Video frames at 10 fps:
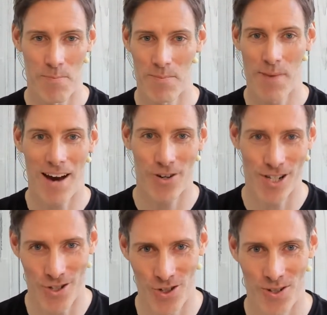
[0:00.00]

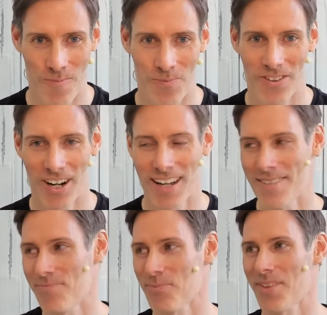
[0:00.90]
marriage, all right?
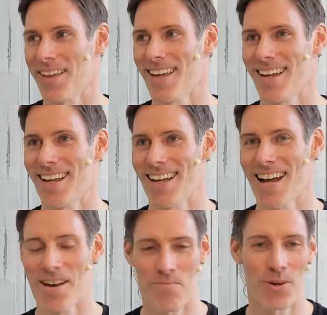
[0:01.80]

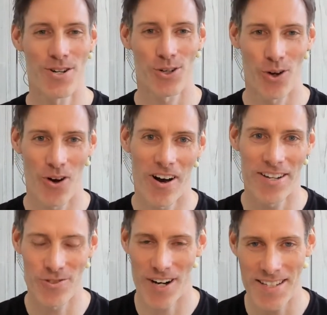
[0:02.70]
I'm pretty sure I
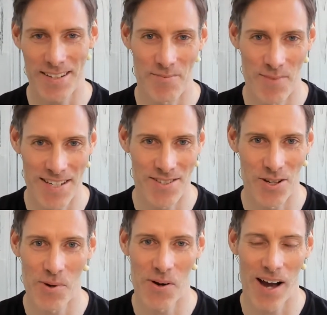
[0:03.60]
stress Mrs.
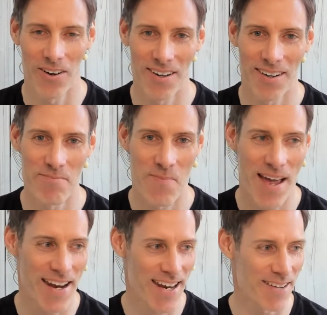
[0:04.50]
W out
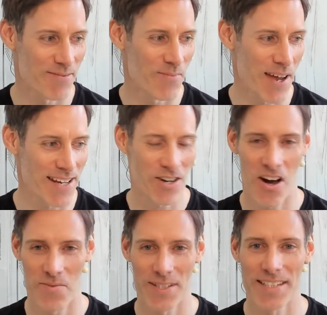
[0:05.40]
many, many
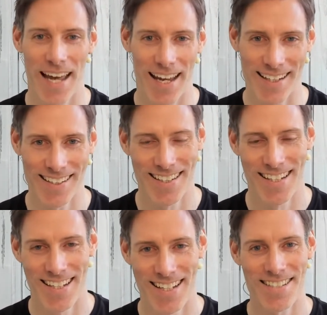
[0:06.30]
times a day.
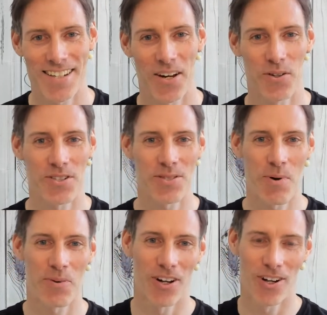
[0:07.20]
So she's
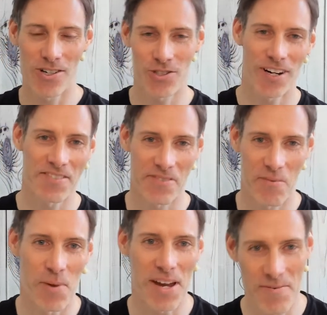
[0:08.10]
probably got a lot of stress
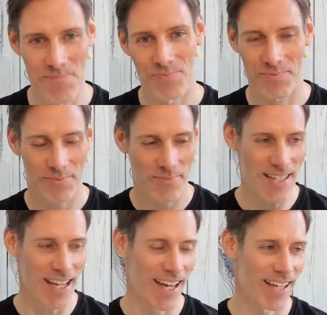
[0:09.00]
from me.
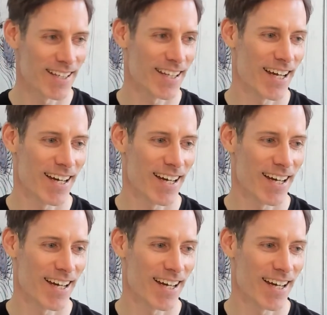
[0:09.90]
And,